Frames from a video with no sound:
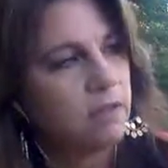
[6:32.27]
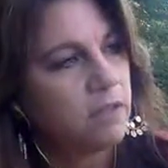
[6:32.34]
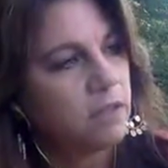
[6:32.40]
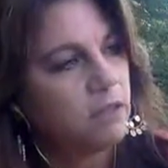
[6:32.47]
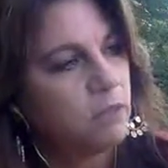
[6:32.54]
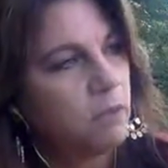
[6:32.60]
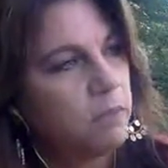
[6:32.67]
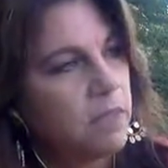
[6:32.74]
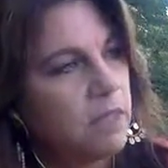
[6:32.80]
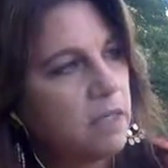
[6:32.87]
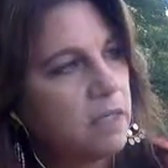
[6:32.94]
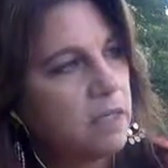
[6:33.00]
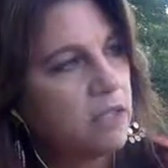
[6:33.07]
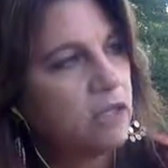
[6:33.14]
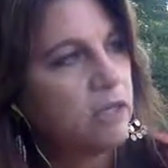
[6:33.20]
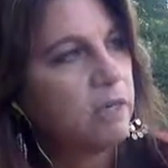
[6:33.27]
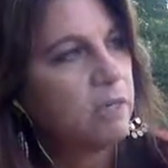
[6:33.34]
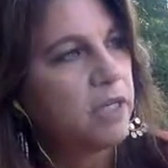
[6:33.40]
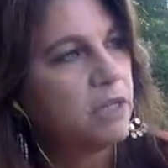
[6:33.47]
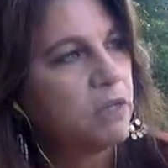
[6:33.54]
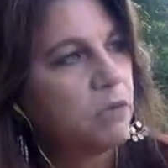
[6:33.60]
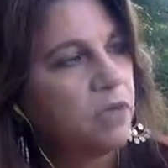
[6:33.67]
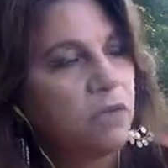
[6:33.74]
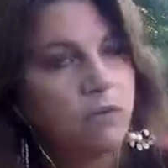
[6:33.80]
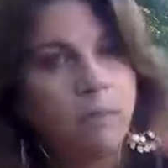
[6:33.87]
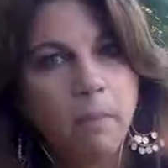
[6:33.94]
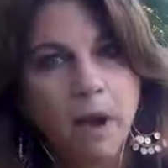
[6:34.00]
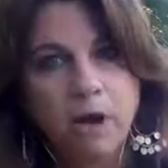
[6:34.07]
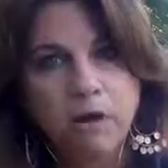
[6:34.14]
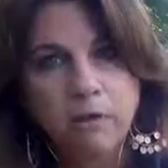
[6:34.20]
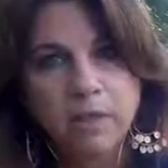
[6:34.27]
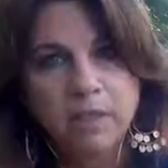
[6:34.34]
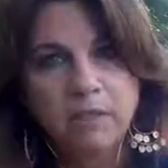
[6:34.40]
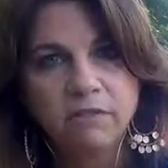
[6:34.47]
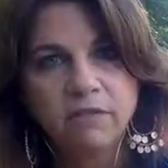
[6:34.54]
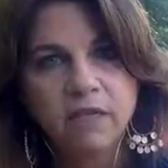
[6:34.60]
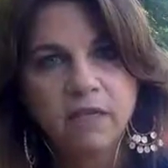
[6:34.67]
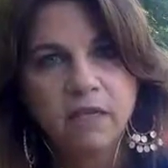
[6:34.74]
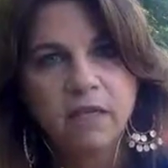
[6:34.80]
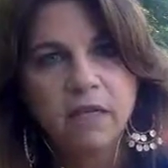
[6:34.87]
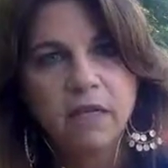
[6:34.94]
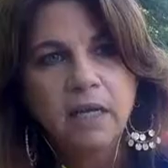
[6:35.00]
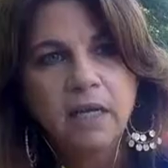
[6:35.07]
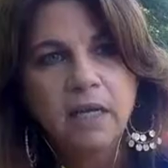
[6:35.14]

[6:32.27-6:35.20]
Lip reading: this woman is going to be at the Widow Empowerment event,